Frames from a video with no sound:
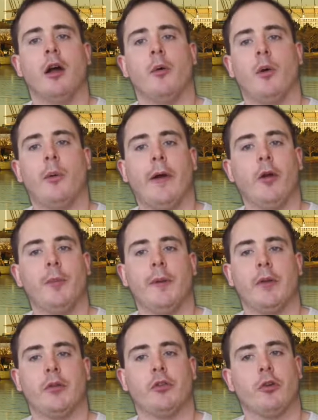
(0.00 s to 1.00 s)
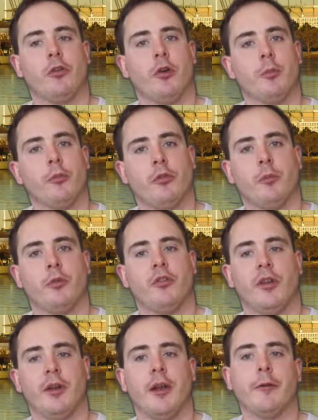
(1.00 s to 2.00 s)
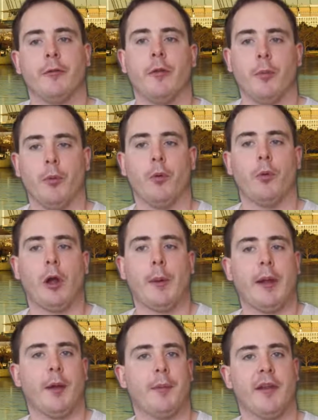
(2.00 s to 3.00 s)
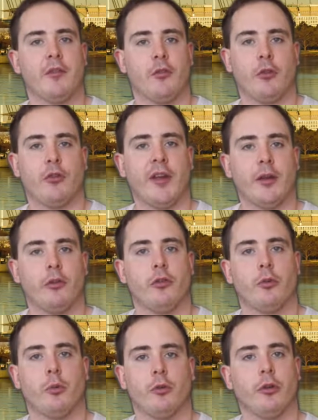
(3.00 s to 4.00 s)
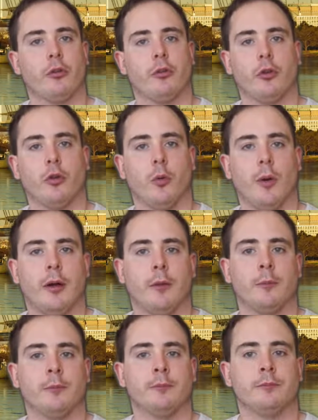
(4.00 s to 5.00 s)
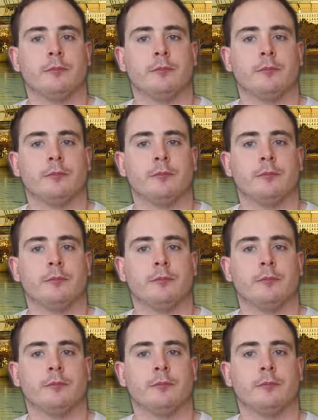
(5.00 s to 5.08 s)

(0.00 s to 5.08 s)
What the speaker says: while we're hoping that Scott Thompson will see enough of the ball going up against the Saints to also score well.